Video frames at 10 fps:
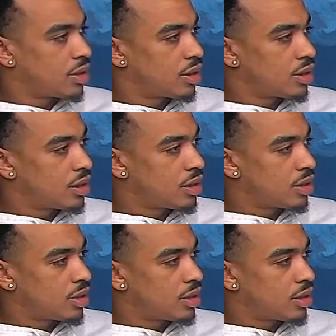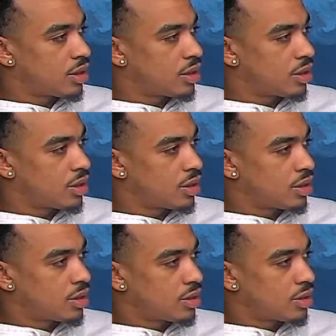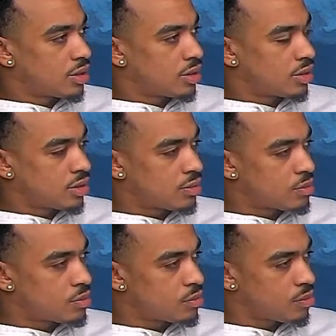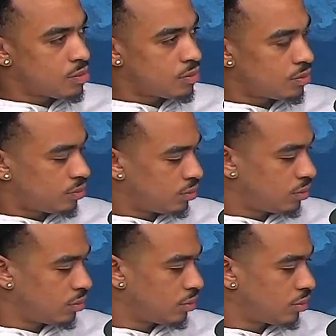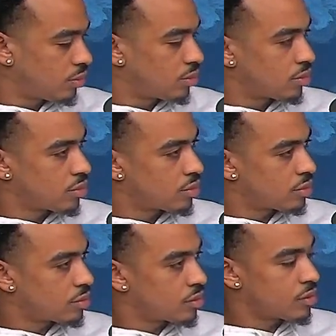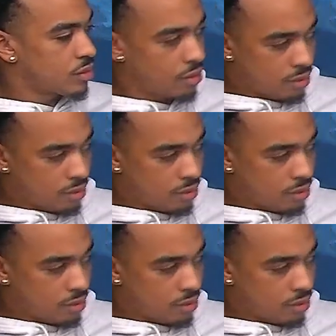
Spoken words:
(silent)